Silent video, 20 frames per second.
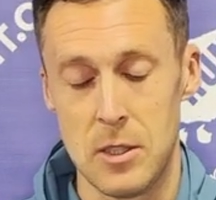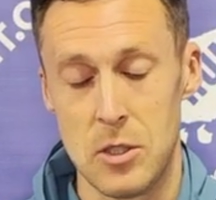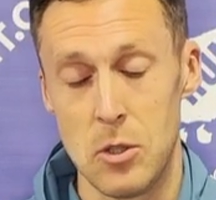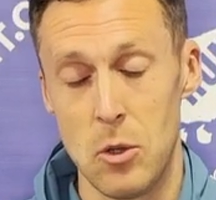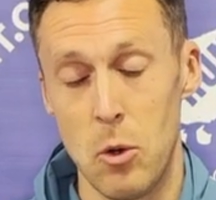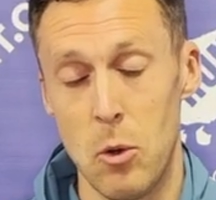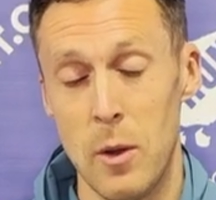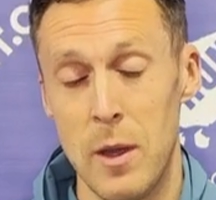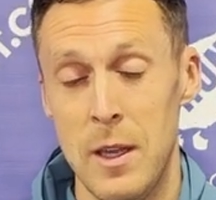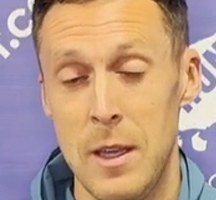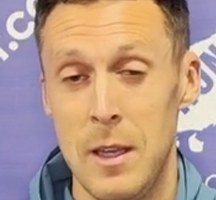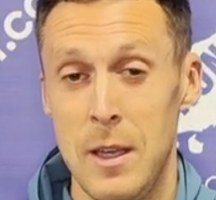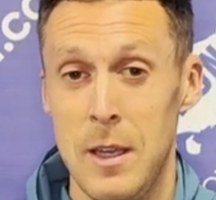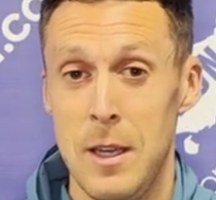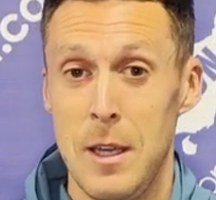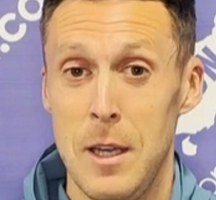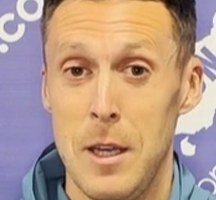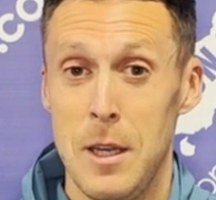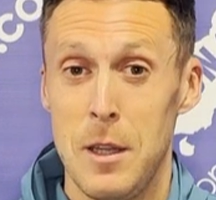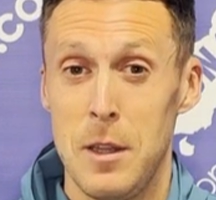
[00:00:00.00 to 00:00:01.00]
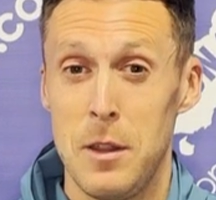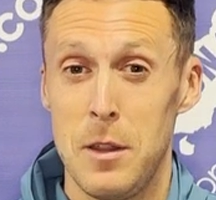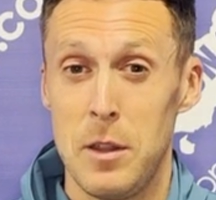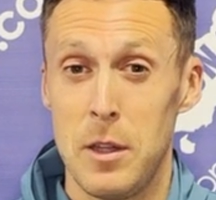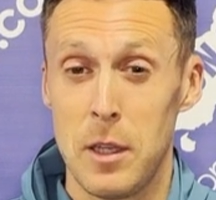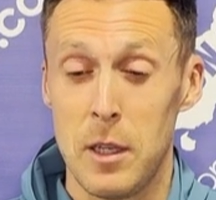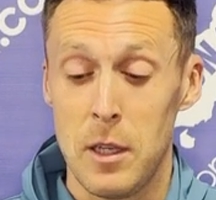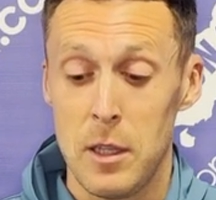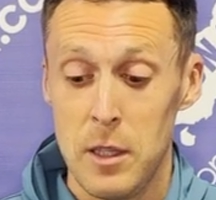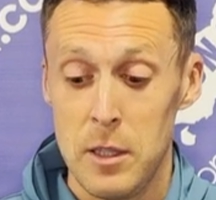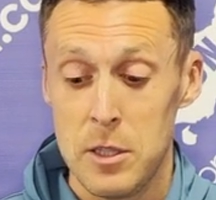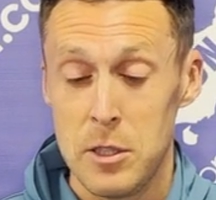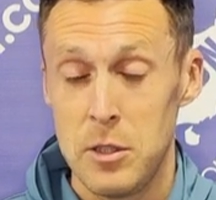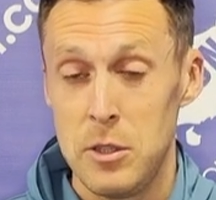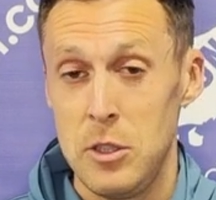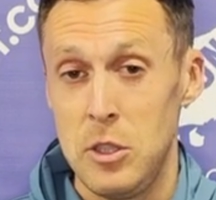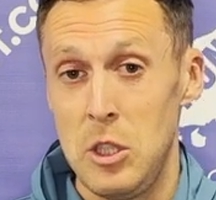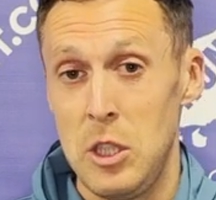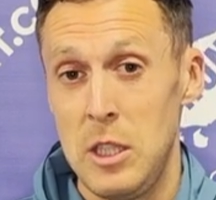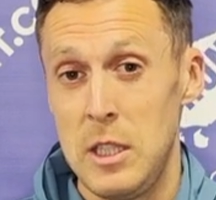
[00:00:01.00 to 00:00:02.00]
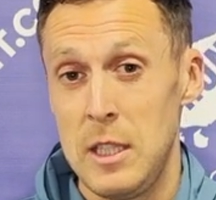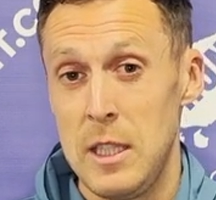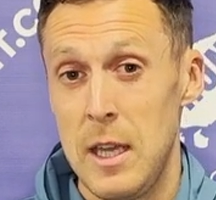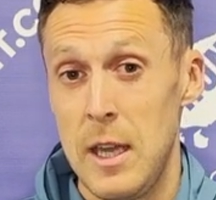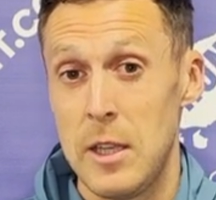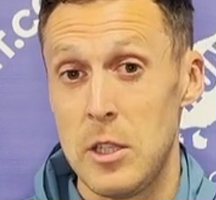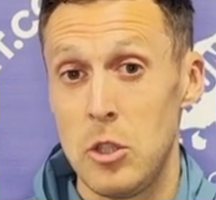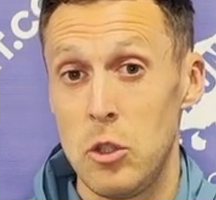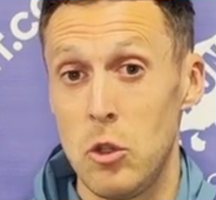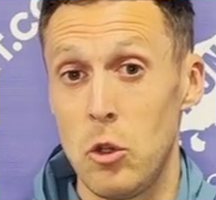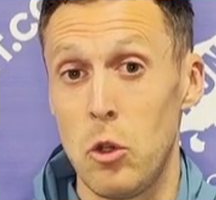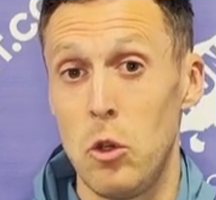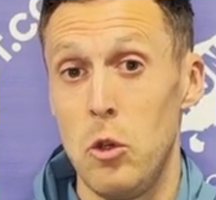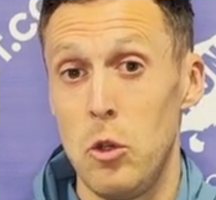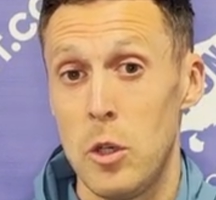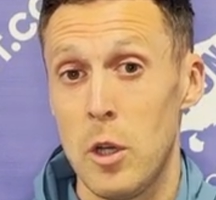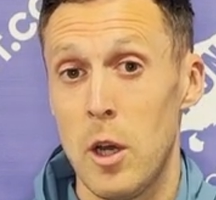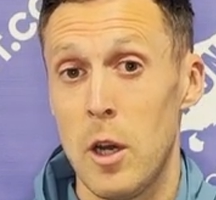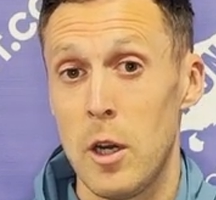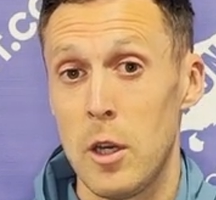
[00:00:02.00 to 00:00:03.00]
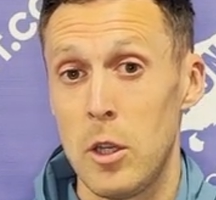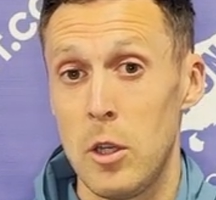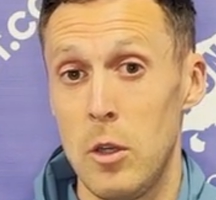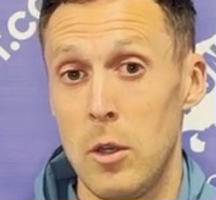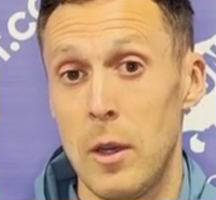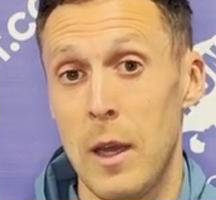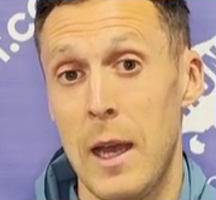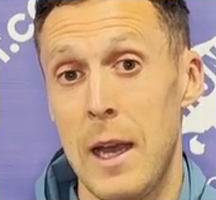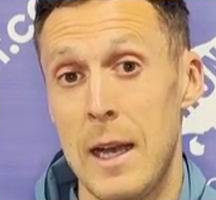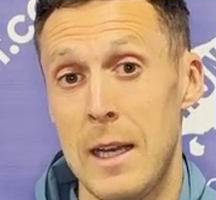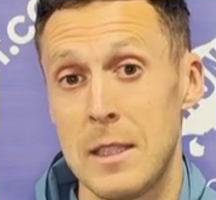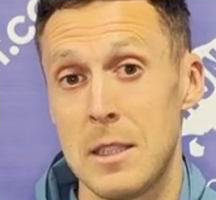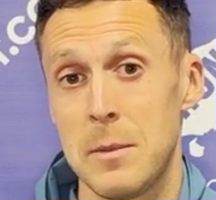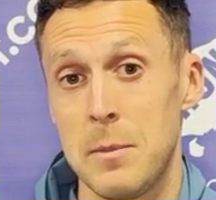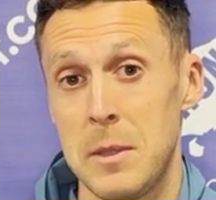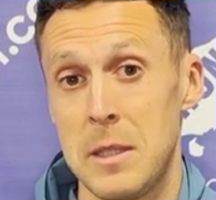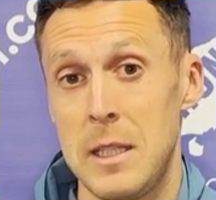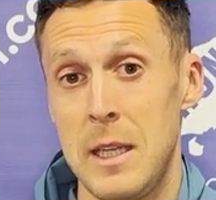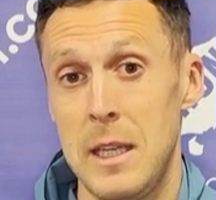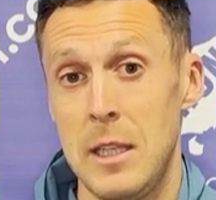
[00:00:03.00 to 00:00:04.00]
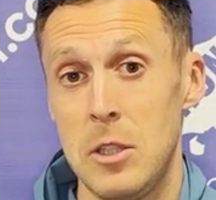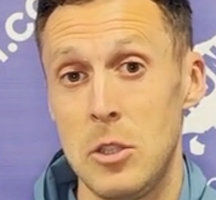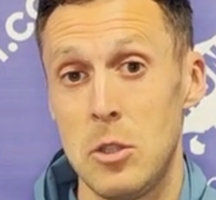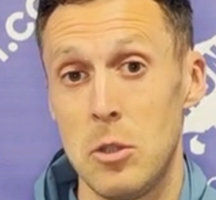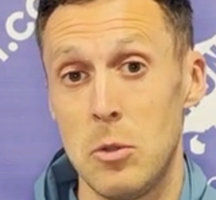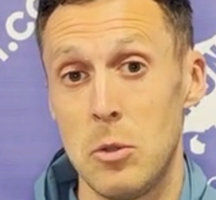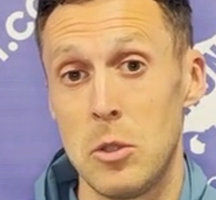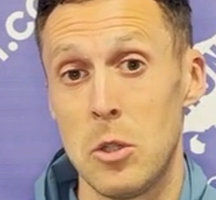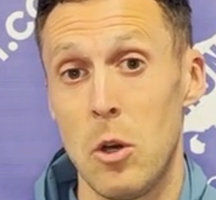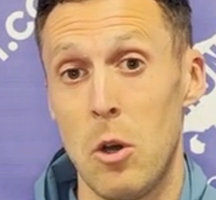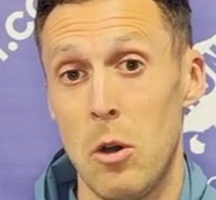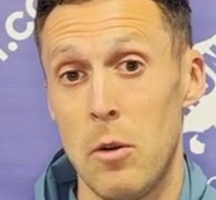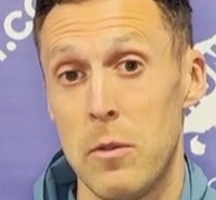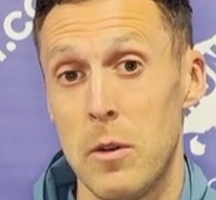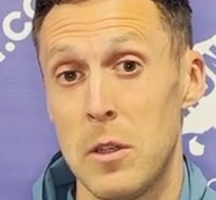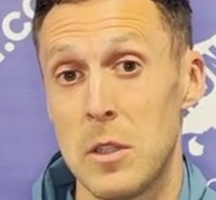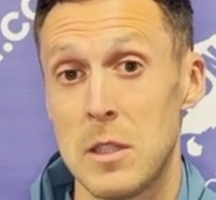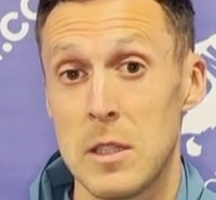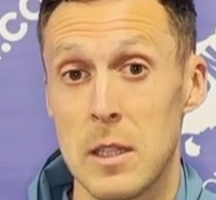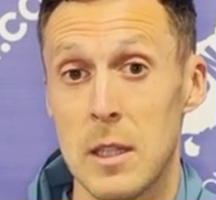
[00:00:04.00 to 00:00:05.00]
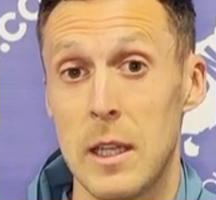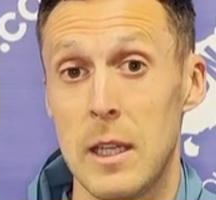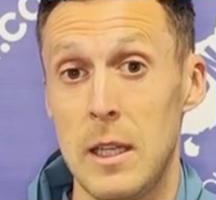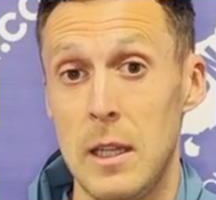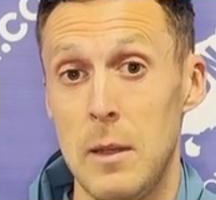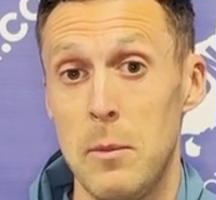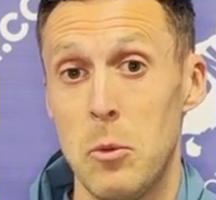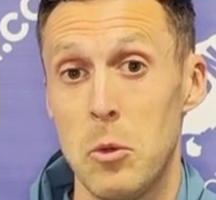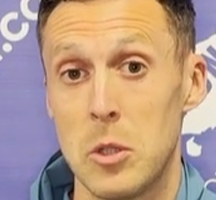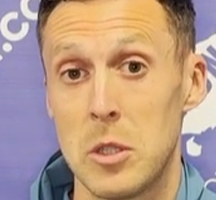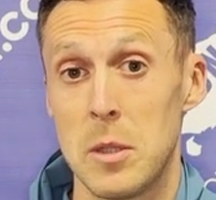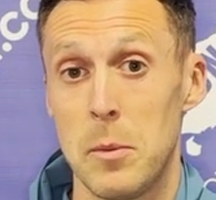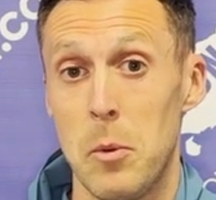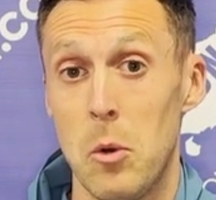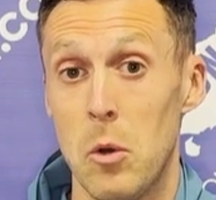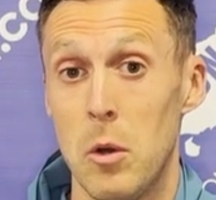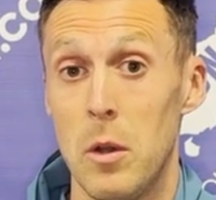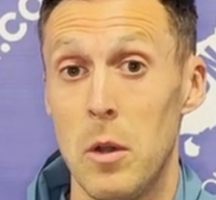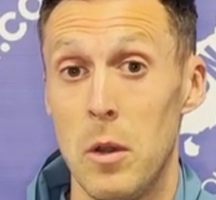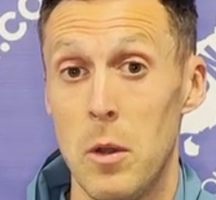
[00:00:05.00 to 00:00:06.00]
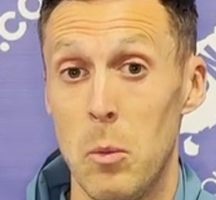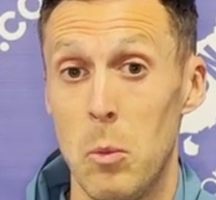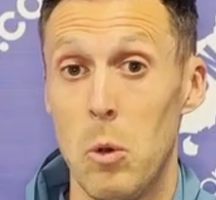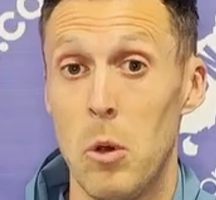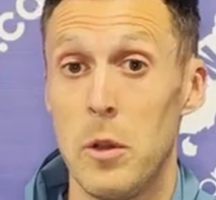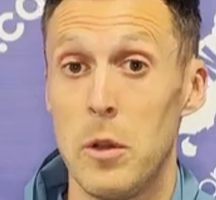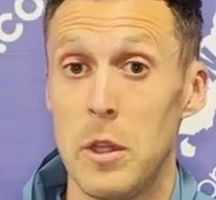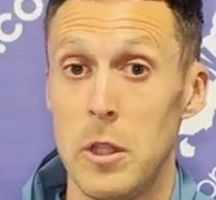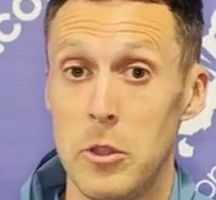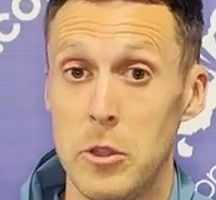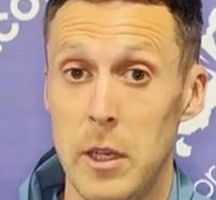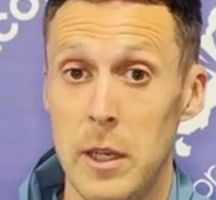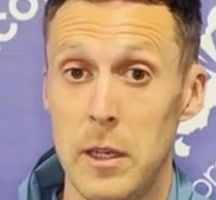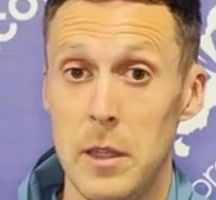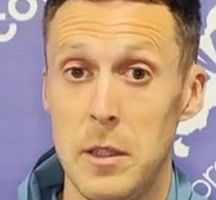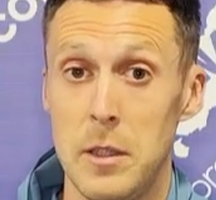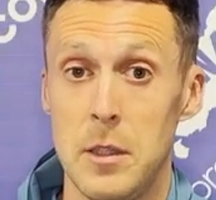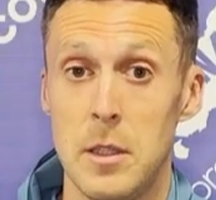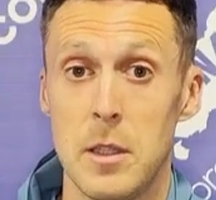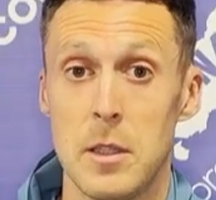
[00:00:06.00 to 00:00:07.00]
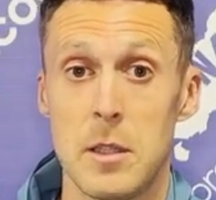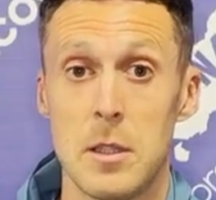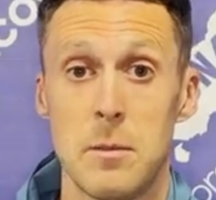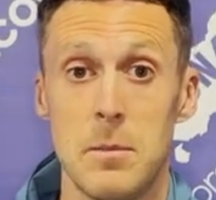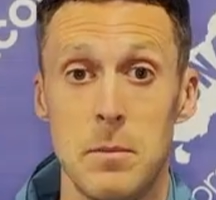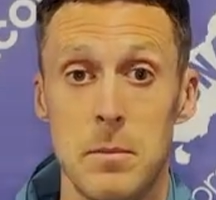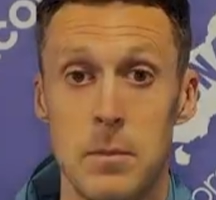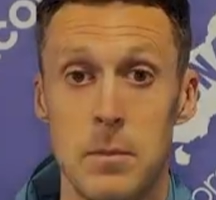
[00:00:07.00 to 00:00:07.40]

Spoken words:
So the Glycerin GTS, you could argue, has the potential to offer slightly more support than what the Adrenaline does.